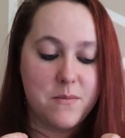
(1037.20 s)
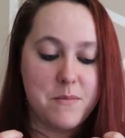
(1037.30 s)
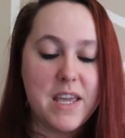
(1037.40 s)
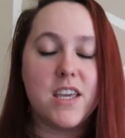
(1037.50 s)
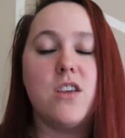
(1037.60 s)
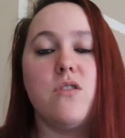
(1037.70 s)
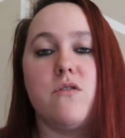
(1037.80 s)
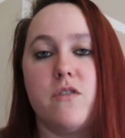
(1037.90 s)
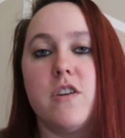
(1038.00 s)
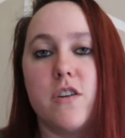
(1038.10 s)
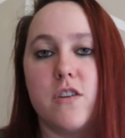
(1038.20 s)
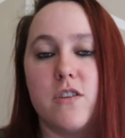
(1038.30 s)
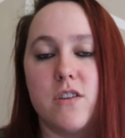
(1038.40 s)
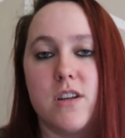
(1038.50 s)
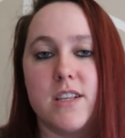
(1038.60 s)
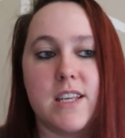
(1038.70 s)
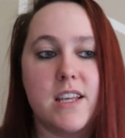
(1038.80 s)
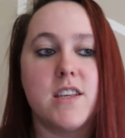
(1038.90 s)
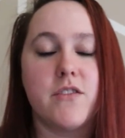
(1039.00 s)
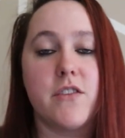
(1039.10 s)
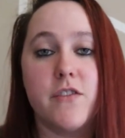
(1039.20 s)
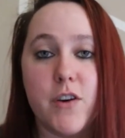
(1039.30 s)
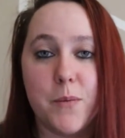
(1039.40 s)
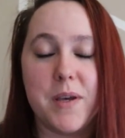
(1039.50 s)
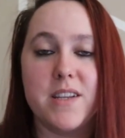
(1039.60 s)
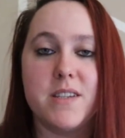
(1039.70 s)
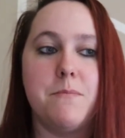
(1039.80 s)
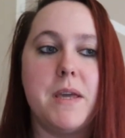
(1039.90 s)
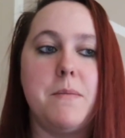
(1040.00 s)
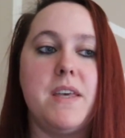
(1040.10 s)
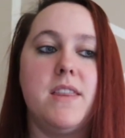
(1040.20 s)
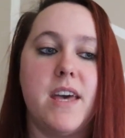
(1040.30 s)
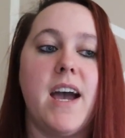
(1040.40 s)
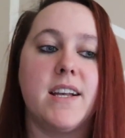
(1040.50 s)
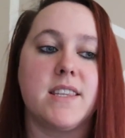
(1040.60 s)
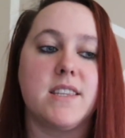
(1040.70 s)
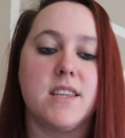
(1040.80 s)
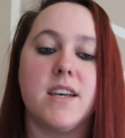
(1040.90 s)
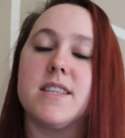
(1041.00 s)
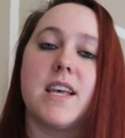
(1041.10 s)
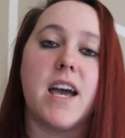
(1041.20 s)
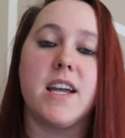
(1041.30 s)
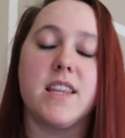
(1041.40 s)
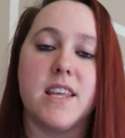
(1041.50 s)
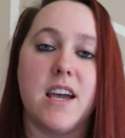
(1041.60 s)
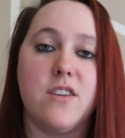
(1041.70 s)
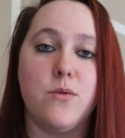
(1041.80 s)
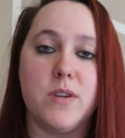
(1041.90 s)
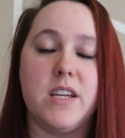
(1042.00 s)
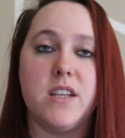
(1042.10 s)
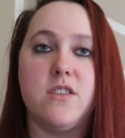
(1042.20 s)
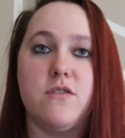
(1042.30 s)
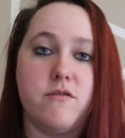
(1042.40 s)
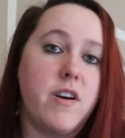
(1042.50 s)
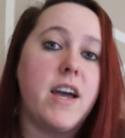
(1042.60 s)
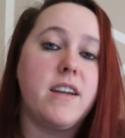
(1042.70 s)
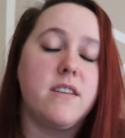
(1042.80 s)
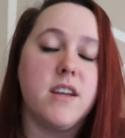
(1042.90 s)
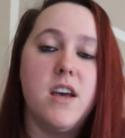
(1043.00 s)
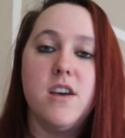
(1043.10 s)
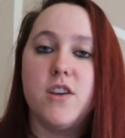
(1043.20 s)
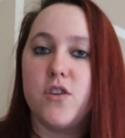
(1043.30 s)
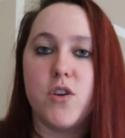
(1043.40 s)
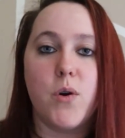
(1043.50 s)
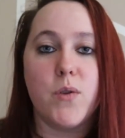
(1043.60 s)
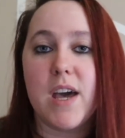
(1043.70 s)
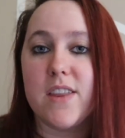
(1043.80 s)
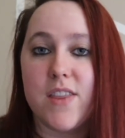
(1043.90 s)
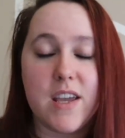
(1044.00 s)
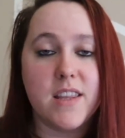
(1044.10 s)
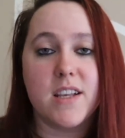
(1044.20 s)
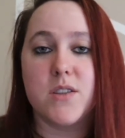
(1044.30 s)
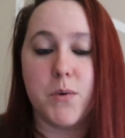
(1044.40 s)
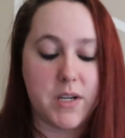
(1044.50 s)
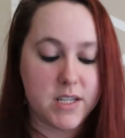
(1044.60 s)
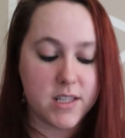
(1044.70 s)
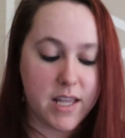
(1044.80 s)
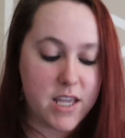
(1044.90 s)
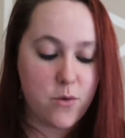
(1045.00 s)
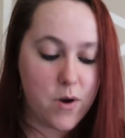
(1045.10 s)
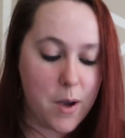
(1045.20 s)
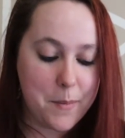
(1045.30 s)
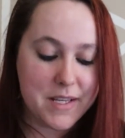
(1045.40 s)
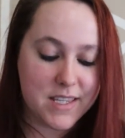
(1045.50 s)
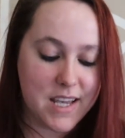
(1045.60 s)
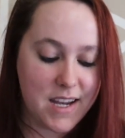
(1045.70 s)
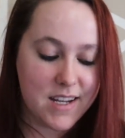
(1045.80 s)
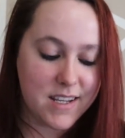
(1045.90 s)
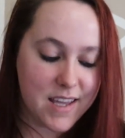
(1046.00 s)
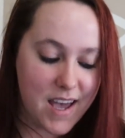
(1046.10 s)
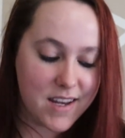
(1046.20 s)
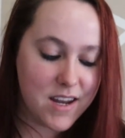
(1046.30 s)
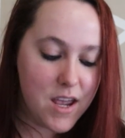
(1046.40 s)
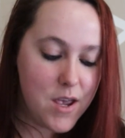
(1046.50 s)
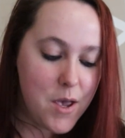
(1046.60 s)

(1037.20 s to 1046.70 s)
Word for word: making you feel a sense of fulfillment, maybe that's a sign that you need to find, you know, that thing that's going to light you up inside again.